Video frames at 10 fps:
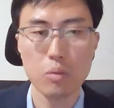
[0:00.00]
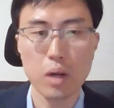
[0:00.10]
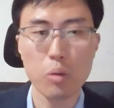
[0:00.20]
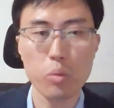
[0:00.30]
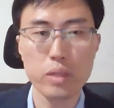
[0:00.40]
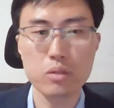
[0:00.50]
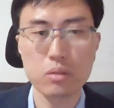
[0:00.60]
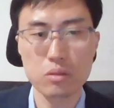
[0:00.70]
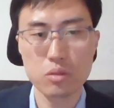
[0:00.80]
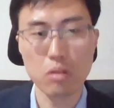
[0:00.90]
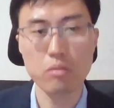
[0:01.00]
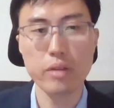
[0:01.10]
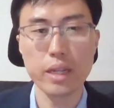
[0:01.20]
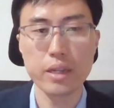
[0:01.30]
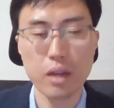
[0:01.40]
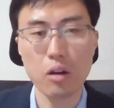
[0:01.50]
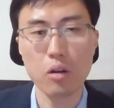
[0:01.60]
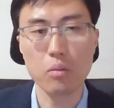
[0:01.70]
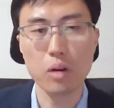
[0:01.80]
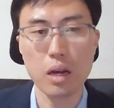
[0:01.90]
Well, we don't really know,